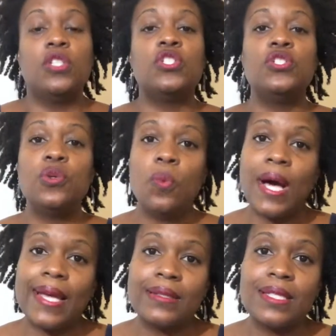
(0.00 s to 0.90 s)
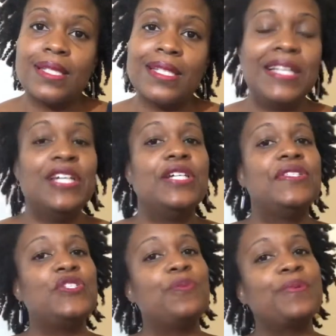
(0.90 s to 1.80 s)
To do what?
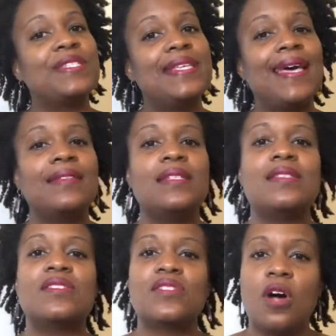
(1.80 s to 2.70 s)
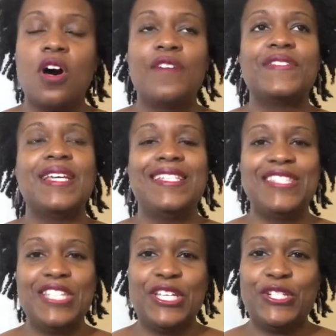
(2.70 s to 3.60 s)
To protect its soft and
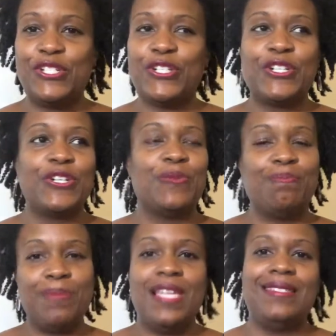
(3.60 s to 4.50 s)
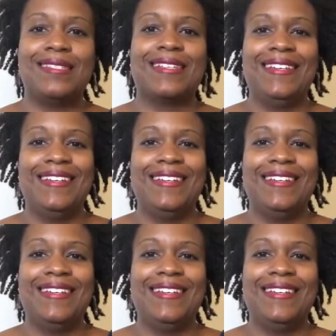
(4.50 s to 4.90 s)
tender meat.